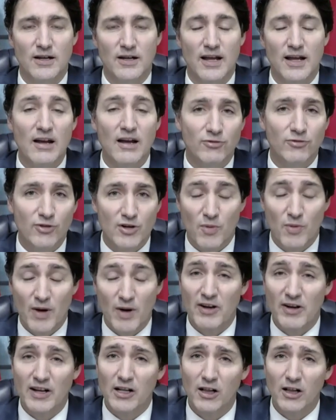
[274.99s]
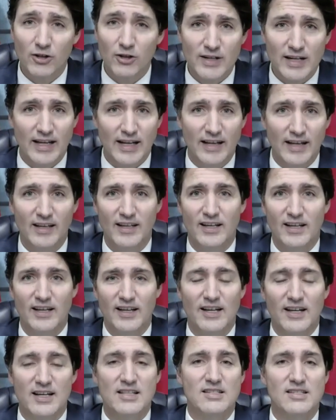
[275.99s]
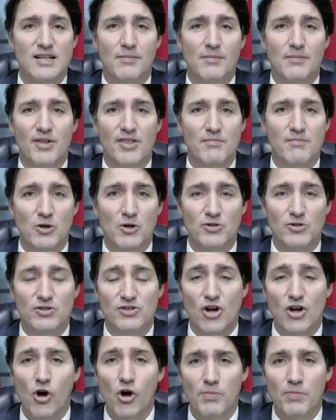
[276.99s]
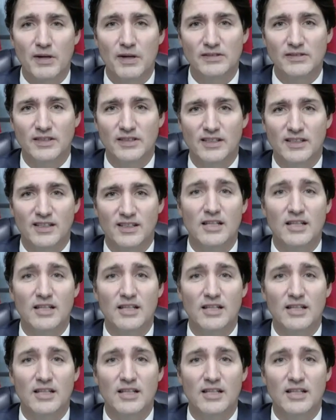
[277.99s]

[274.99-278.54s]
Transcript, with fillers: everywhere, including in some of the most open